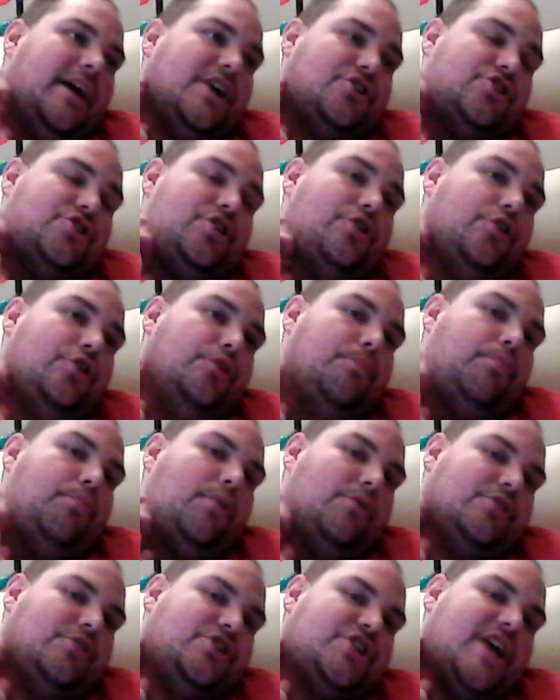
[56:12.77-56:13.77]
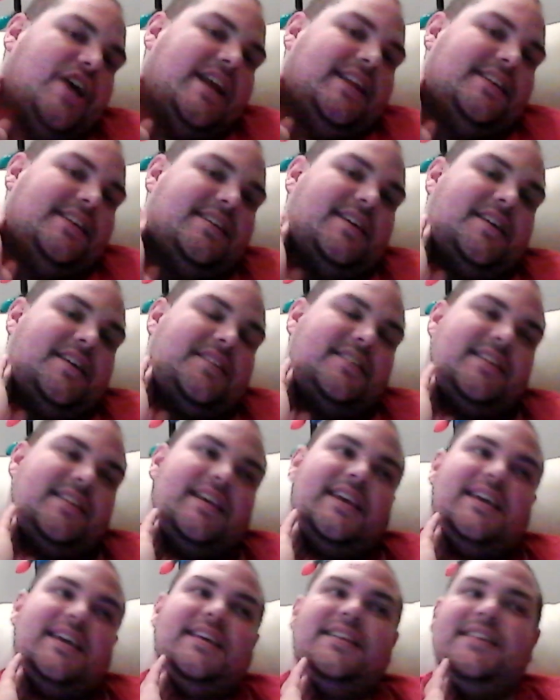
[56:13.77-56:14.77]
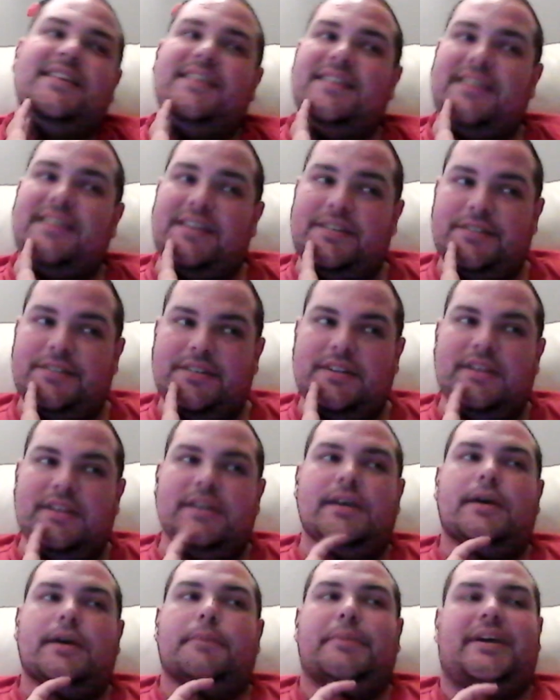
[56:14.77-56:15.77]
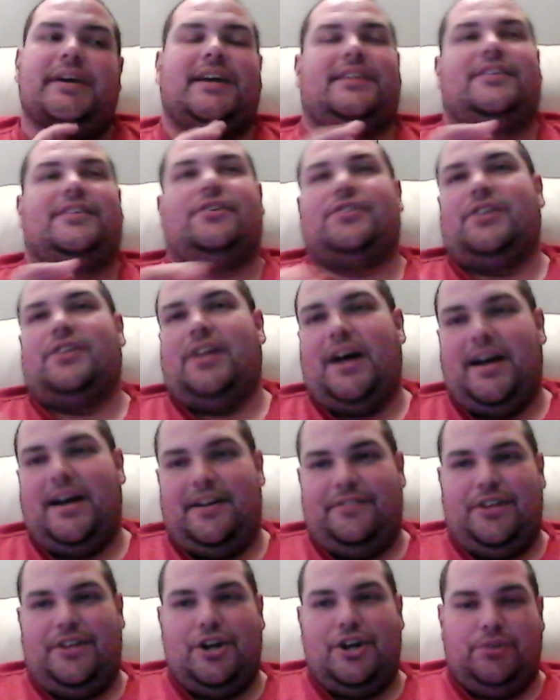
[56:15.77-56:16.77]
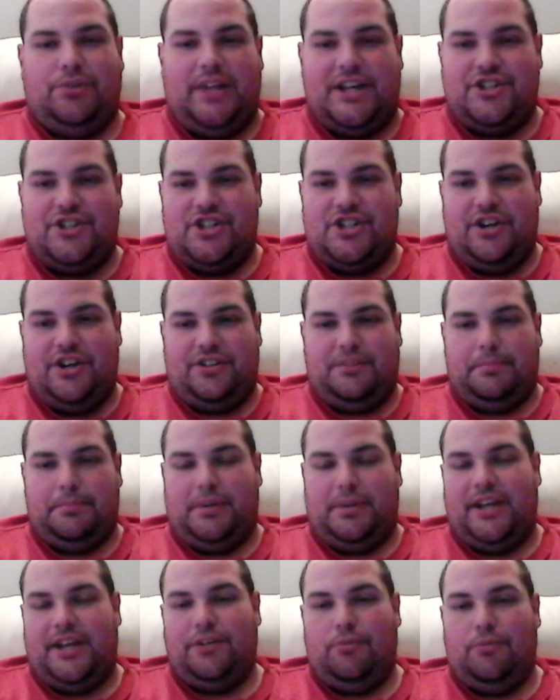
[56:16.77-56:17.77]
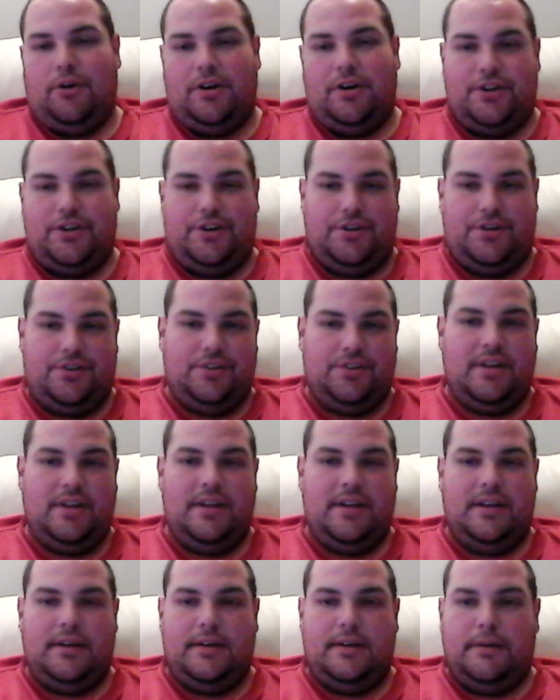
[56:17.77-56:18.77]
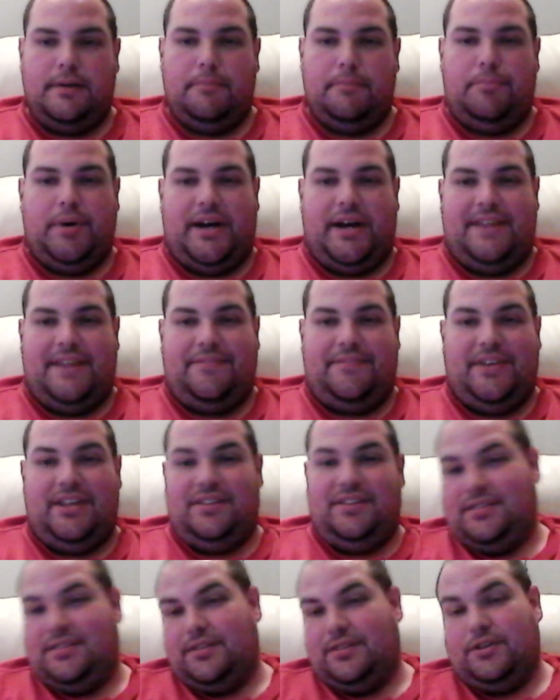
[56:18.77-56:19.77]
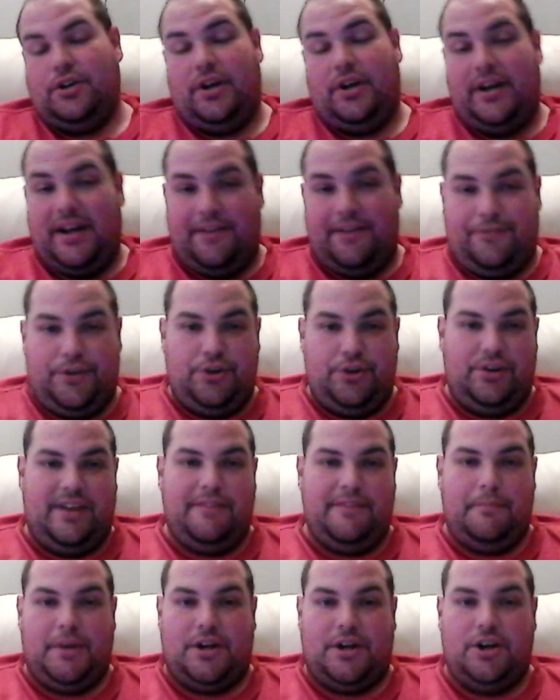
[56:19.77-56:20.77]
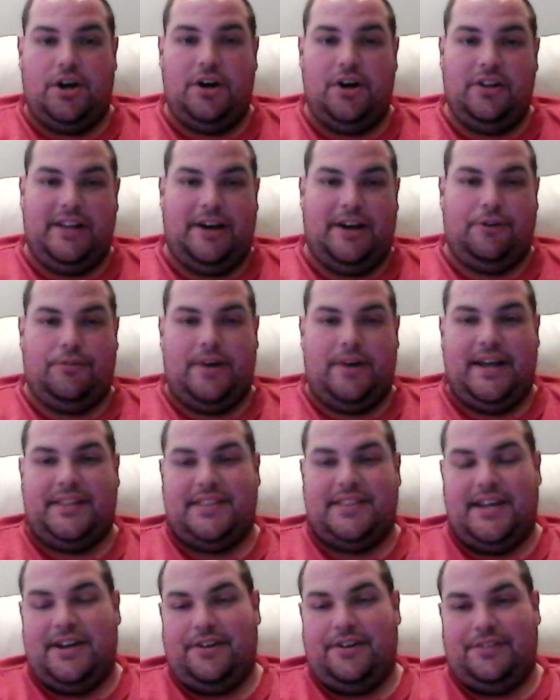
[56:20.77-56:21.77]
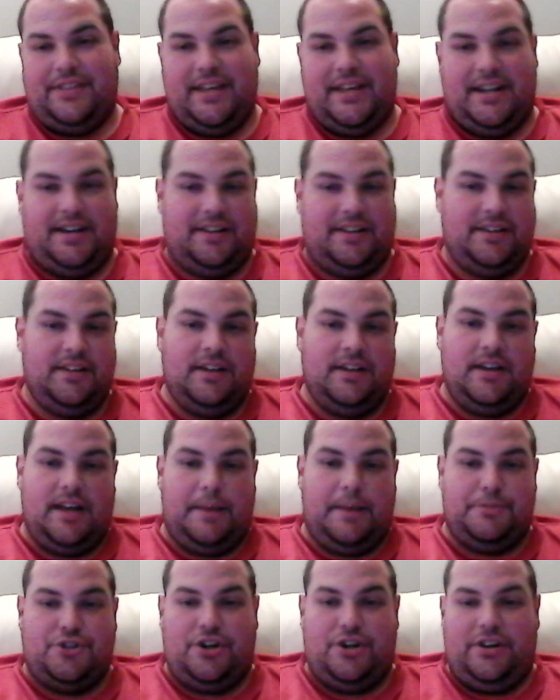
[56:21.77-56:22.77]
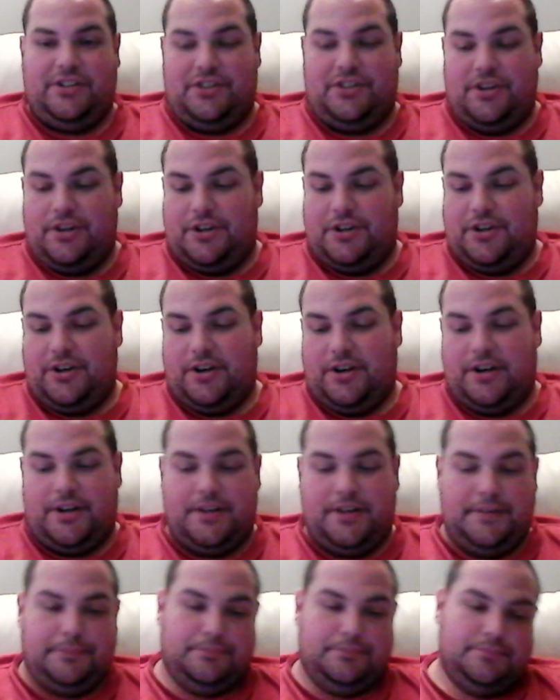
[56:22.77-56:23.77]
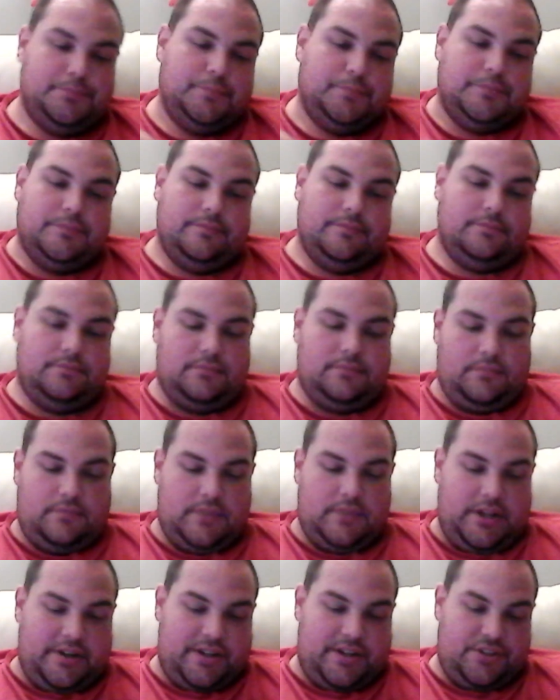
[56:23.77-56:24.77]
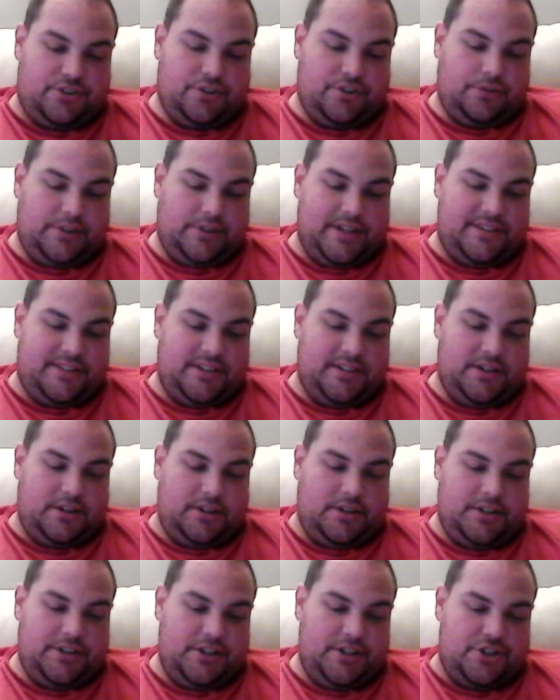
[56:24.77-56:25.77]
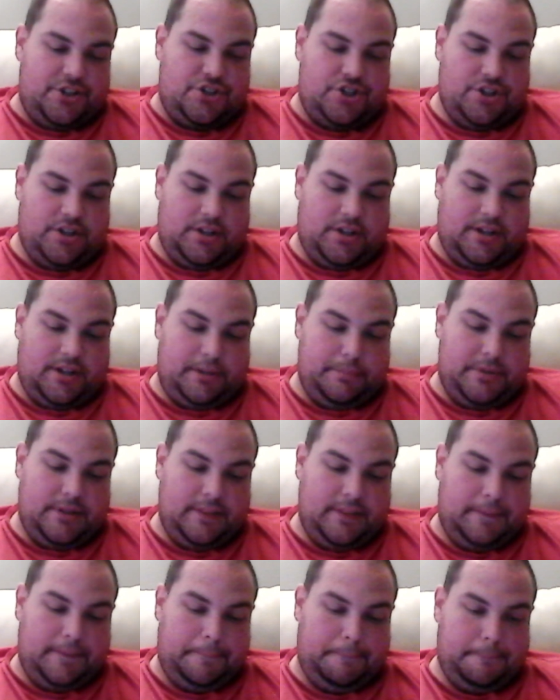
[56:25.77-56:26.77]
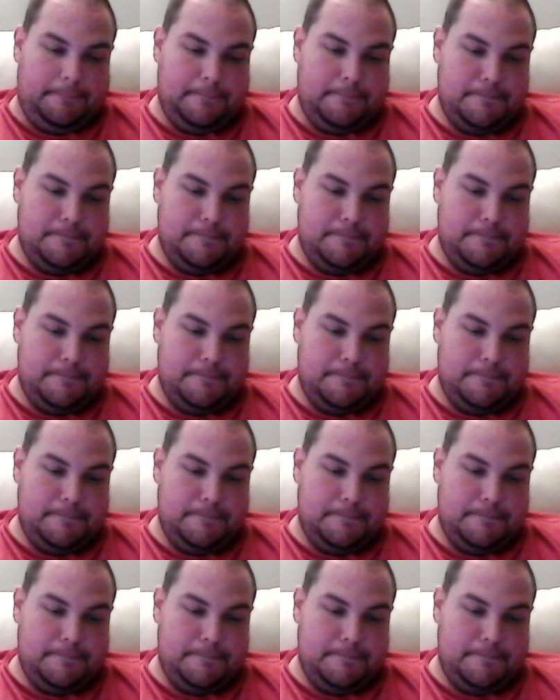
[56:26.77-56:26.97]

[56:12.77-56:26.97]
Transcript: And I'm not sure who Progenitus is, because there's a lot of, legendaries and planewalkers. But if he's good enough for you to give him a call out right there, then I'm sure he's a good card. Okay, so let's see. On the Job.